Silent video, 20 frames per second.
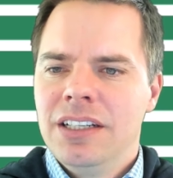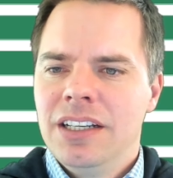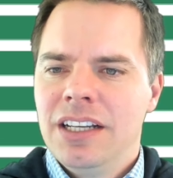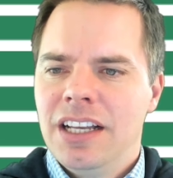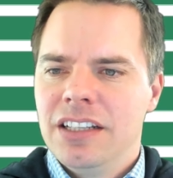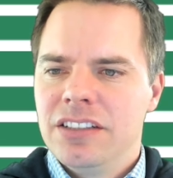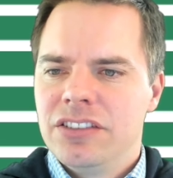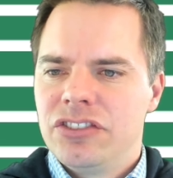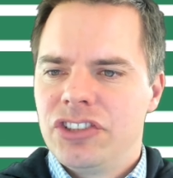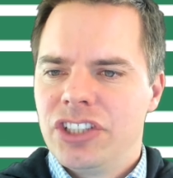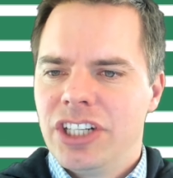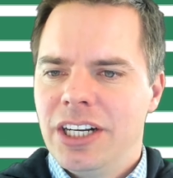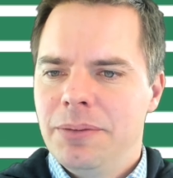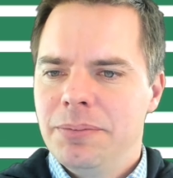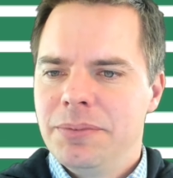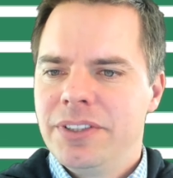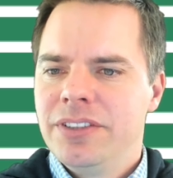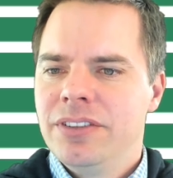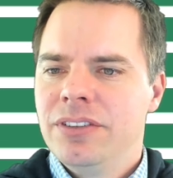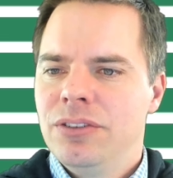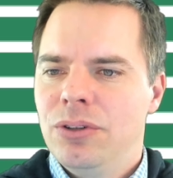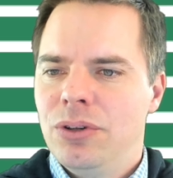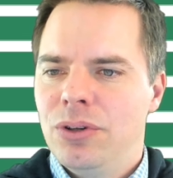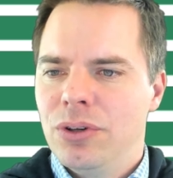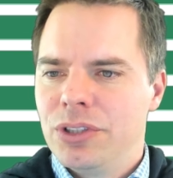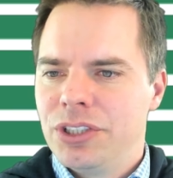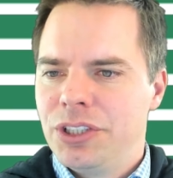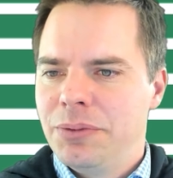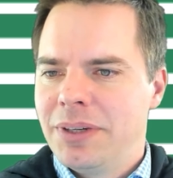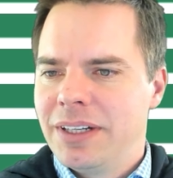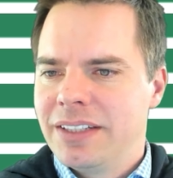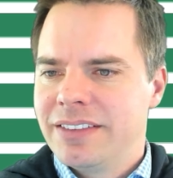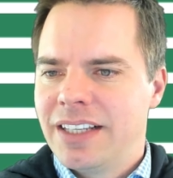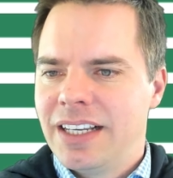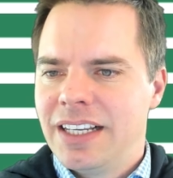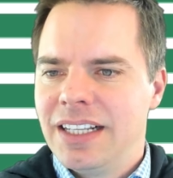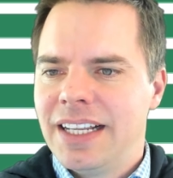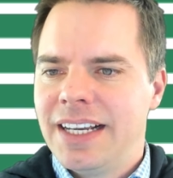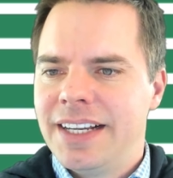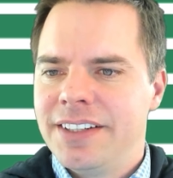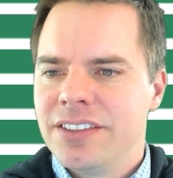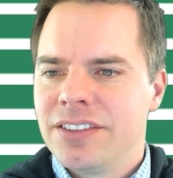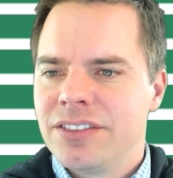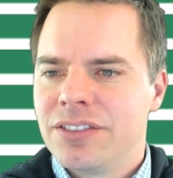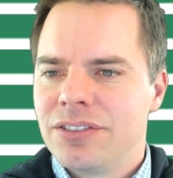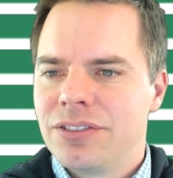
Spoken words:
has jumped, or you might say latest